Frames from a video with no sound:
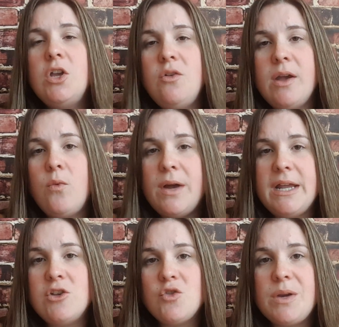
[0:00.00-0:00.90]
you get one
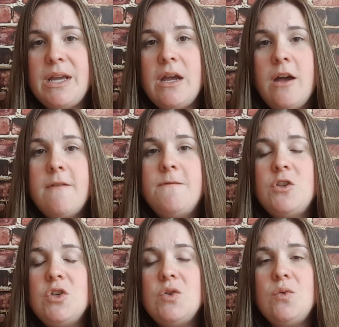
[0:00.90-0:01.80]
entry
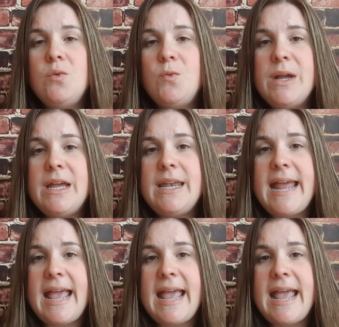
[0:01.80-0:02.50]
to win